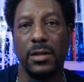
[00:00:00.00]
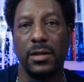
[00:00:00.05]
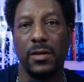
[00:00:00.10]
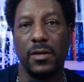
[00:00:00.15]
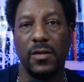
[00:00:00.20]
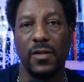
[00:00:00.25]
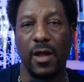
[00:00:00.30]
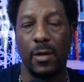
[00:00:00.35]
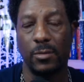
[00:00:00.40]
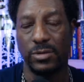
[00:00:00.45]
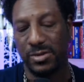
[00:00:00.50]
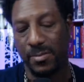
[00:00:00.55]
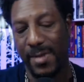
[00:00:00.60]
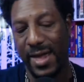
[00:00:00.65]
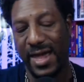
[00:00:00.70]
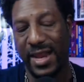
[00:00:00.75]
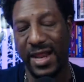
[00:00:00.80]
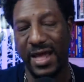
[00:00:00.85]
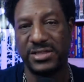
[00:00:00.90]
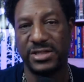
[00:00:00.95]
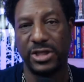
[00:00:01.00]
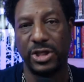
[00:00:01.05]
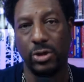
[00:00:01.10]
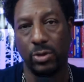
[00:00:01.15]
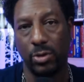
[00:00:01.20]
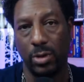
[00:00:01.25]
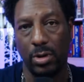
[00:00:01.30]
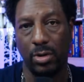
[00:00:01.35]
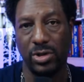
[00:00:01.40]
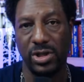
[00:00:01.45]
There was a man
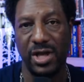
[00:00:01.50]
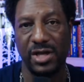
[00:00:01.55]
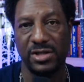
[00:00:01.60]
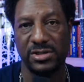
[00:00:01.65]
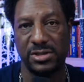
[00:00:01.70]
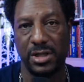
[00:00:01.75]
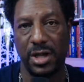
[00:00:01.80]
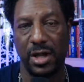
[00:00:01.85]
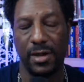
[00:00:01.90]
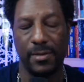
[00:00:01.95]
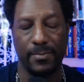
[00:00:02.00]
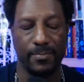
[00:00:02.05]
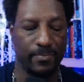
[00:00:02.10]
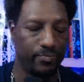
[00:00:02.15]
executed on yesterday.